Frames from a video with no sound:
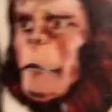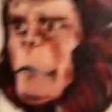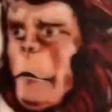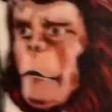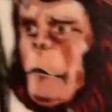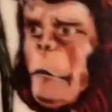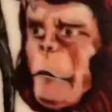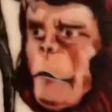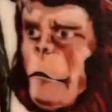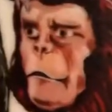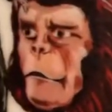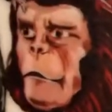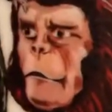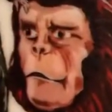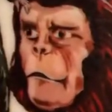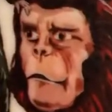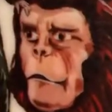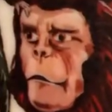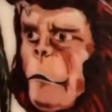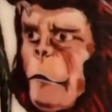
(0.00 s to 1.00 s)
the Galen,
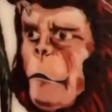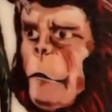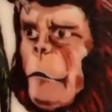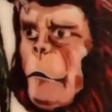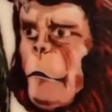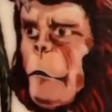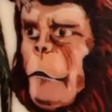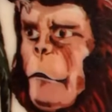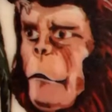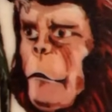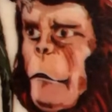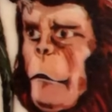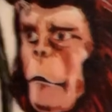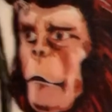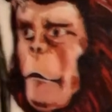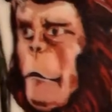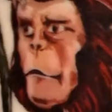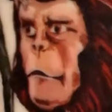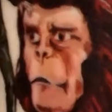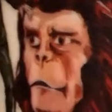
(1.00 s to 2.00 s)
that's the clue.
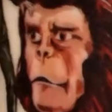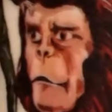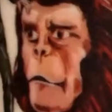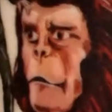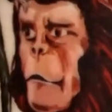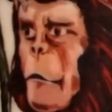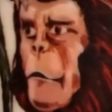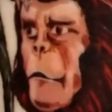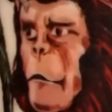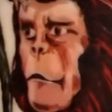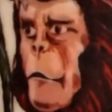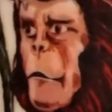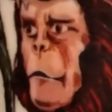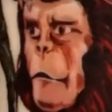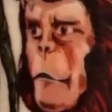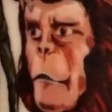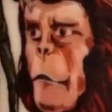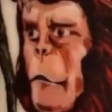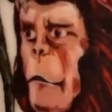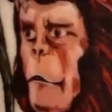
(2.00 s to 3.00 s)
This is from the
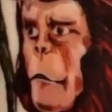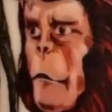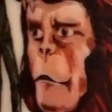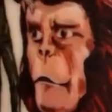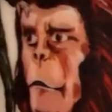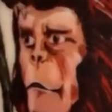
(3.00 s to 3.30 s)
early